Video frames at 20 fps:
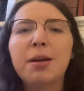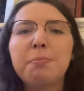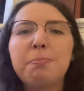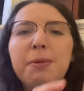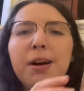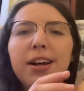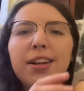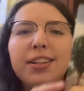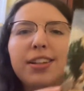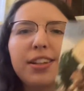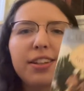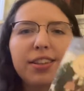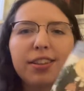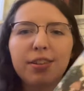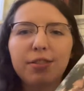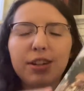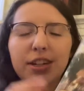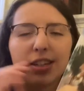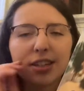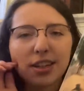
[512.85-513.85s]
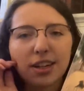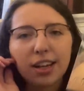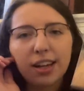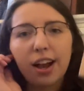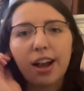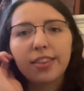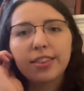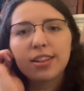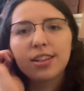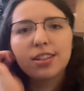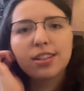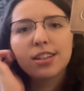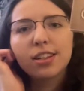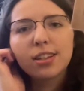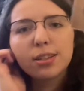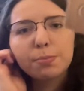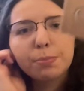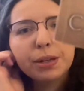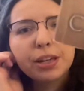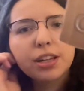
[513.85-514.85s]
But the reason I got this
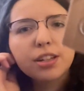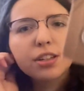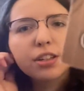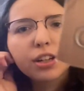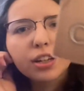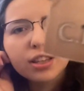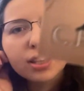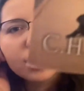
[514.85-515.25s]
is because look at that